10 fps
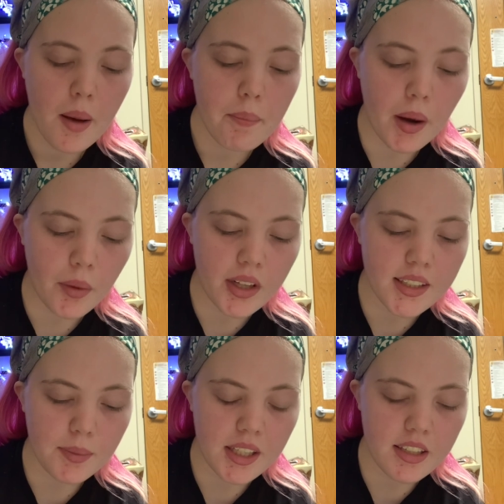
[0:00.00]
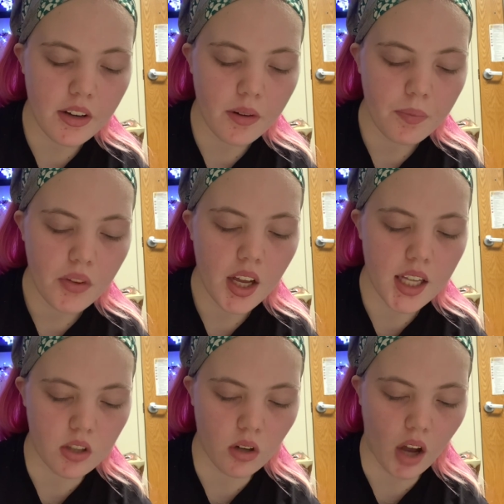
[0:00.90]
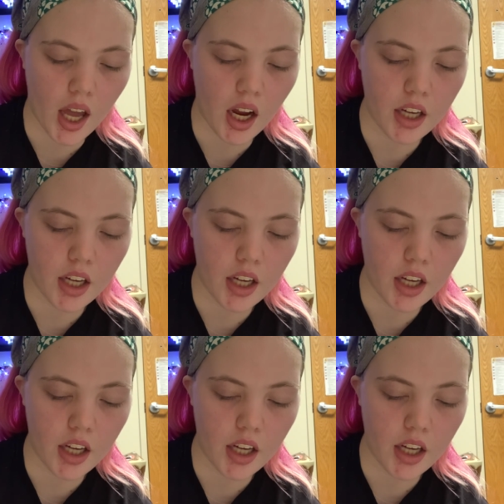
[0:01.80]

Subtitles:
Mom wants me to. It's okay,